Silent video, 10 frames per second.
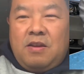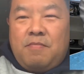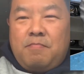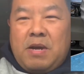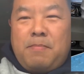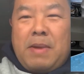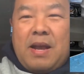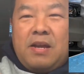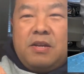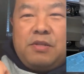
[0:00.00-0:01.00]
my
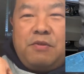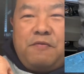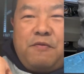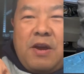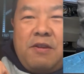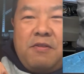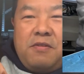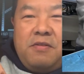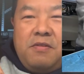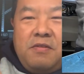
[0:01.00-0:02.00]
Mecha Surf
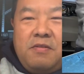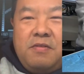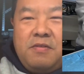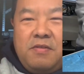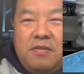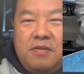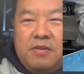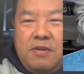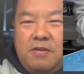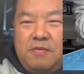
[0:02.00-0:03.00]
Rider.
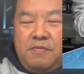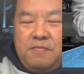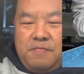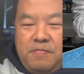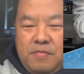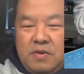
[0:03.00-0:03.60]
So I'm